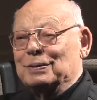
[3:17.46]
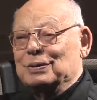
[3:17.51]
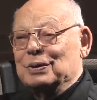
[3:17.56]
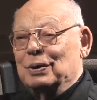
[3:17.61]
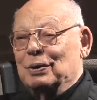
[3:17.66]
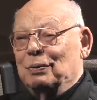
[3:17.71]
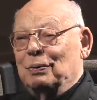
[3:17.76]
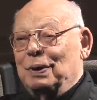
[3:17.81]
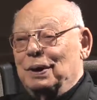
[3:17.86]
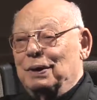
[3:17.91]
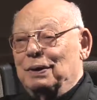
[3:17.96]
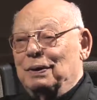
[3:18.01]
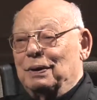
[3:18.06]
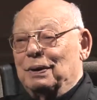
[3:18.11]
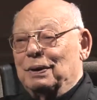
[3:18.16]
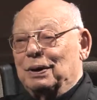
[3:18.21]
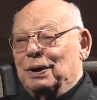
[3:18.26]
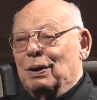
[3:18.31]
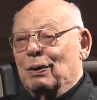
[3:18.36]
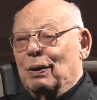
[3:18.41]
So
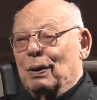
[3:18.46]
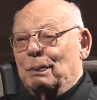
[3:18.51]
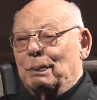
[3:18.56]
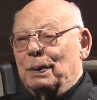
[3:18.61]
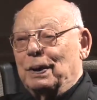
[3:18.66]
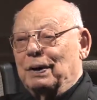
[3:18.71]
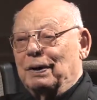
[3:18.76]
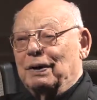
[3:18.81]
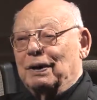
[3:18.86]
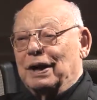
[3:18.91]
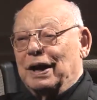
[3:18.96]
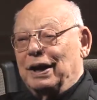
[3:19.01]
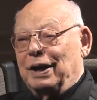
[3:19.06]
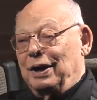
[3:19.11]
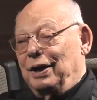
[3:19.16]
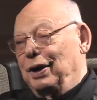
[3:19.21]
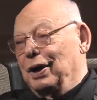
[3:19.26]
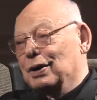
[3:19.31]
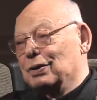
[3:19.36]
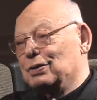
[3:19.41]
we'd go up
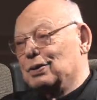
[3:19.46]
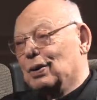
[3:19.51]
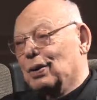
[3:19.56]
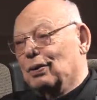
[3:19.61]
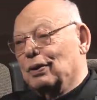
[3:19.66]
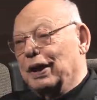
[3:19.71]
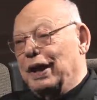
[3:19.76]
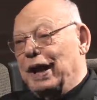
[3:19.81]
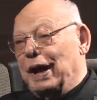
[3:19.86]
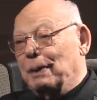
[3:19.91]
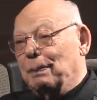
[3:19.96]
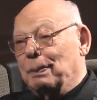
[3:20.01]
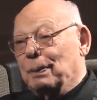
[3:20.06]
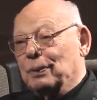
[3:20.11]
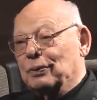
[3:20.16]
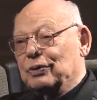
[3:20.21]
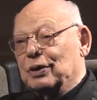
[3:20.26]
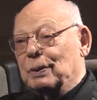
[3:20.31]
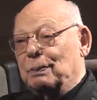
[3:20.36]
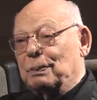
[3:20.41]
and dust all the
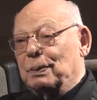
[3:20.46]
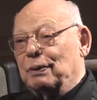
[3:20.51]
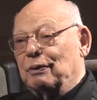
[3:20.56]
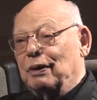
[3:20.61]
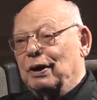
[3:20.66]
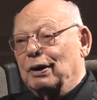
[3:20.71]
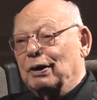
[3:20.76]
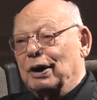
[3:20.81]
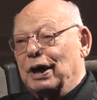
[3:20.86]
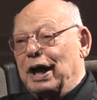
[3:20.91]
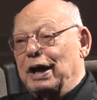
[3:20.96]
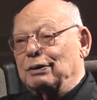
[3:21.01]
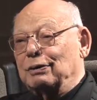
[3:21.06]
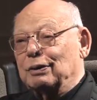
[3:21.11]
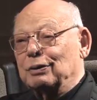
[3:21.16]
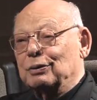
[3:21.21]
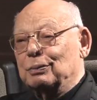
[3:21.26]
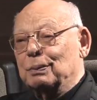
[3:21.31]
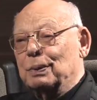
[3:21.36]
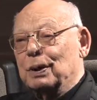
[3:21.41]
apples up and around
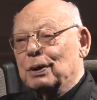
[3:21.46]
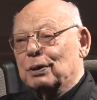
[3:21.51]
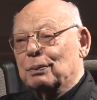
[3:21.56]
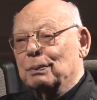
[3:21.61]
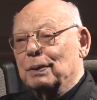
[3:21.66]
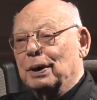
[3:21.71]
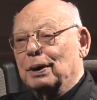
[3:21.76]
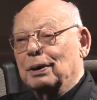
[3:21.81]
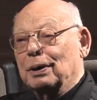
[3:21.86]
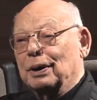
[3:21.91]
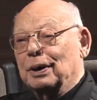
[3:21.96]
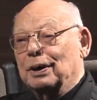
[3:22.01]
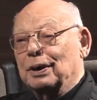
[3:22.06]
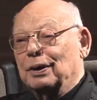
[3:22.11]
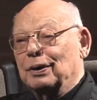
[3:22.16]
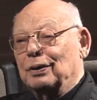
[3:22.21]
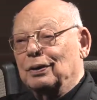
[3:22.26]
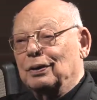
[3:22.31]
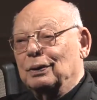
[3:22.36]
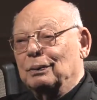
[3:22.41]
Gaithersburg, Maryland,
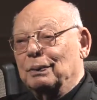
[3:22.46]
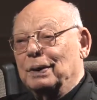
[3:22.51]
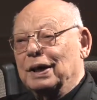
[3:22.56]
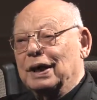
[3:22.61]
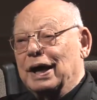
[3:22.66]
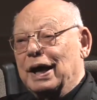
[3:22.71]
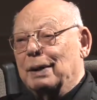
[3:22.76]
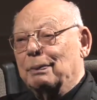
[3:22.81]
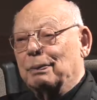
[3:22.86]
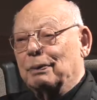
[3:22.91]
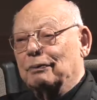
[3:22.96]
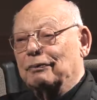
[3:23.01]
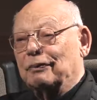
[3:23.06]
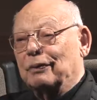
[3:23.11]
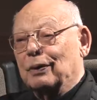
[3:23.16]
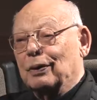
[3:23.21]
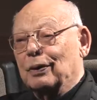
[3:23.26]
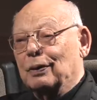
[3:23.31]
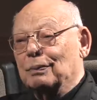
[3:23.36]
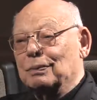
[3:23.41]
all the big apple
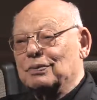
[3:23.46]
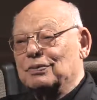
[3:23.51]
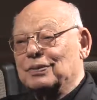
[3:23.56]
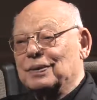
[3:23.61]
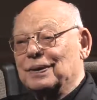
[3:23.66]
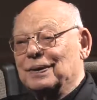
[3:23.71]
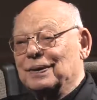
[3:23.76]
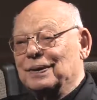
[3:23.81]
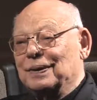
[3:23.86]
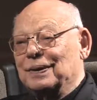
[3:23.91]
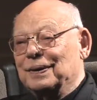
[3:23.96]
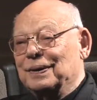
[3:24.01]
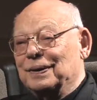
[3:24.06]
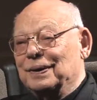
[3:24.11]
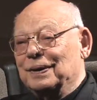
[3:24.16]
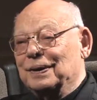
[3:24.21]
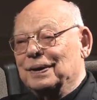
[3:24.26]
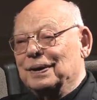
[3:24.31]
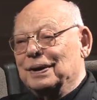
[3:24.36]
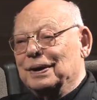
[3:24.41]
farms.
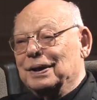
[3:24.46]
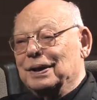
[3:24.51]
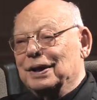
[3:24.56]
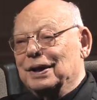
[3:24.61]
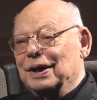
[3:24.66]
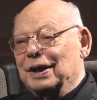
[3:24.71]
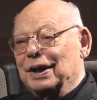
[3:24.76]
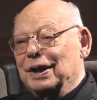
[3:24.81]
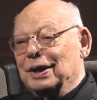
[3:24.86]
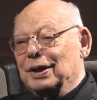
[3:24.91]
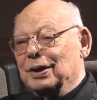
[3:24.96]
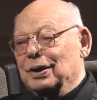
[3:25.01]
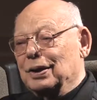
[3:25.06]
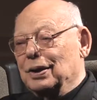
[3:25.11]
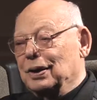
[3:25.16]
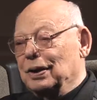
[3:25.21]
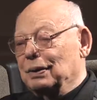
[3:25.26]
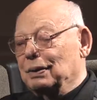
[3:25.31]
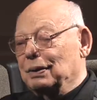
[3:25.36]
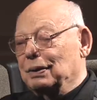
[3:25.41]
And
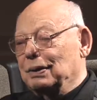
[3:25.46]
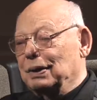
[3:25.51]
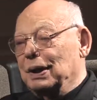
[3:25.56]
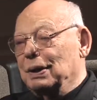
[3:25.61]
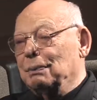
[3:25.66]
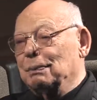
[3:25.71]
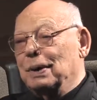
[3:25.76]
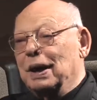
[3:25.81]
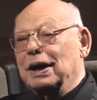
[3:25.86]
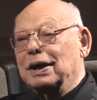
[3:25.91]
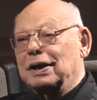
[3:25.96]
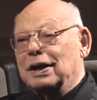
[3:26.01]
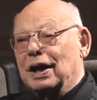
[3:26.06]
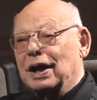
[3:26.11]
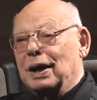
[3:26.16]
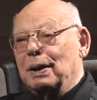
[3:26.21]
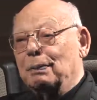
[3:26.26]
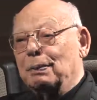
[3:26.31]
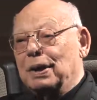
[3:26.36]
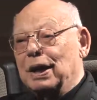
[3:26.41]
then my
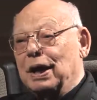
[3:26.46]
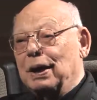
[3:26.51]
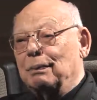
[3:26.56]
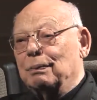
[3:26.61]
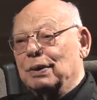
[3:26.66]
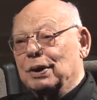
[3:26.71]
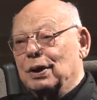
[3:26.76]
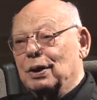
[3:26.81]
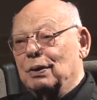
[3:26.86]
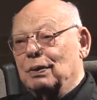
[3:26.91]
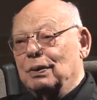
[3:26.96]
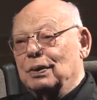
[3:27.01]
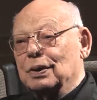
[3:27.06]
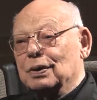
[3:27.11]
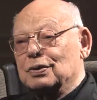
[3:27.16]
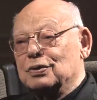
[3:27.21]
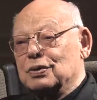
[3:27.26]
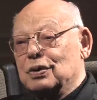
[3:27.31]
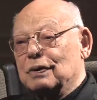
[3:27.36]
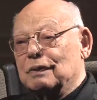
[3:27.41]
time came to go in
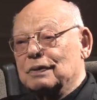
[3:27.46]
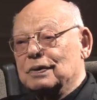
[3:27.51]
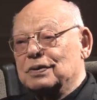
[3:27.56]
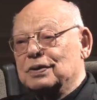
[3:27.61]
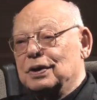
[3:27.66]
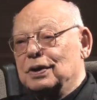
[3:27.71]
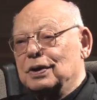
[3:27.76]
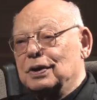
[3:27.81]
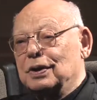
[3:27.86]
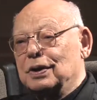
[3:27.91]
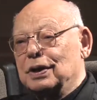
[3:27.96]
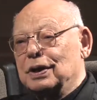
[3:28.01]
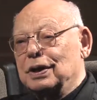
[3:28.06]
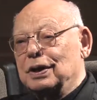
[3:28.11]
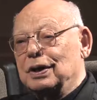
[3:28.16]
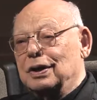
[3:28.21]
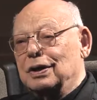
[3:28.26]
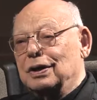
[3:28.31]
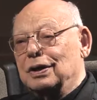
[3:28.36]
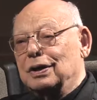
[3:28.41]
the service into
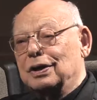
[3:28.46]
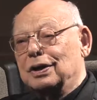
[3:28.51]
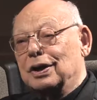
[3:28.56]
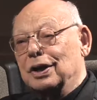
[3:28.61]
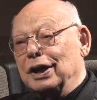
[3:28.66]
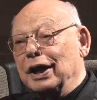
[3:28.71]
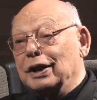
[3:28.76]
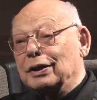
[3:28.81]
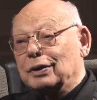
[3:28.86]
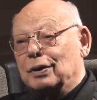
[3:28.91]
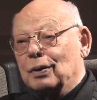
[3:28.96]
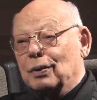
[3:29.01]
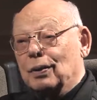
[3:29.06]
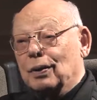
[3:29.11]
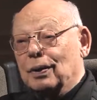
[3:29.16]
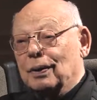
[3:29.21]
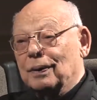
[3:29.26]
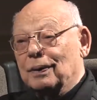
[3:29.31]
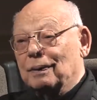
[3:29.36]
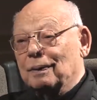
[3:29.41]
the Cadet
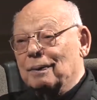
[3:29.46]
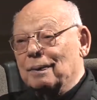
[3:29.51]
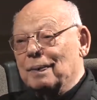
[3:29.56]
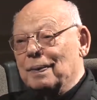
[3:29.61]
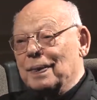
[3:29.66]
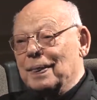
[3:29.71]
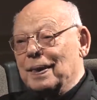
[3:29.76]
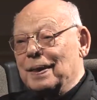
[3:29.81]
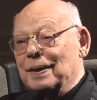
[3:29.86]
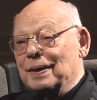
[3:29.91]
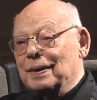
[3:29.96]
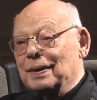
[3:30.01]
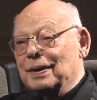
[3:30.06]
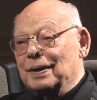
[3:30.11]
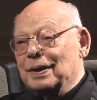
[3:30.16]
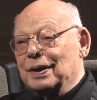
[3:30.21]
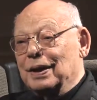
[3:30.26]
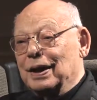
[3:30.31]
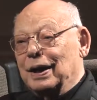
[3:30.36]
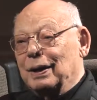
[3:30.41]
Corps.
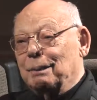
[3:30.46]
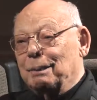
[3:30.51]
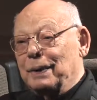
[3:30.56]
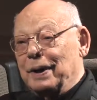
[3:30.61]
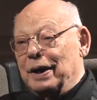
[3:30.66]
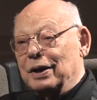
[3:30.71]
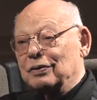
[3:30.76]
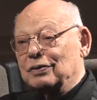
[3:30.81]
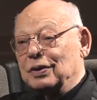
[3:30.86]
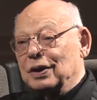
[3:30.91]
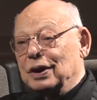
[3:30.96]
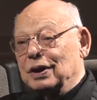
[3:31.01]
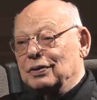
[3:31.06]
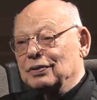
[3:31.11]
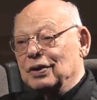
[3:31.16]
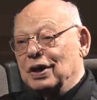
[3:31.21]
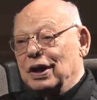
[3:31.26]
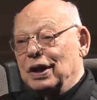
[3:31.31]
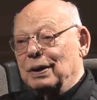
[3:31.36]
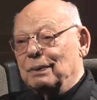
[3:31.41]
I'd passed the
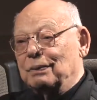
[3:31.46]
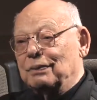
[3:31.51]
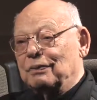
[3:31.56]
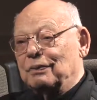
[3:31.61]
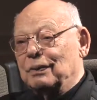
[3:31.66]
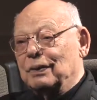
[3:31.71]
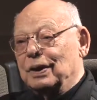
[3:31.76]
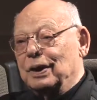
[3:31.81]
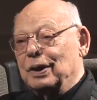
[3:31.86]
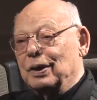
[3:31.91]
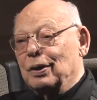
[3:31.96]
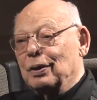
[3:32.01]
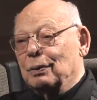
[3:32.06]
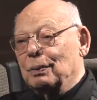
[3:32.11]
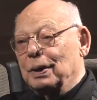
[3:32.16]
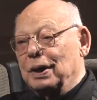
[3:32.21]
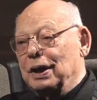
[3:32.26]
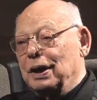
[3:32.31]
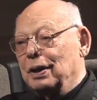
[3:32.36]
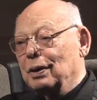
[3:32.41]
exams for the
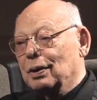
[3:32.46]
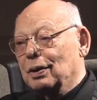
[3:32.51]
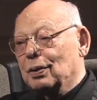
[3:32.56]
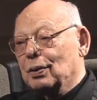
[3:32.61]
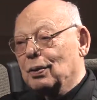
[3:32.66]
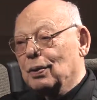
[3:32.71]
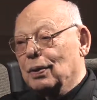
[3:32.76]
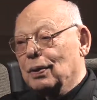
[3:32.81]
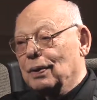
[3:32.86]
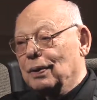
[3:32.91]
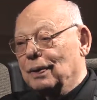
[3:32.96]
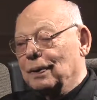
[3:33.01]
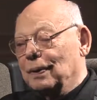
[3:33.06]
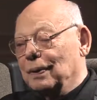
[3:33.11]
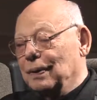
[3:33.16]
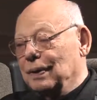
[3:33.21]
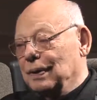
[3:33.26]
Army Air Corps.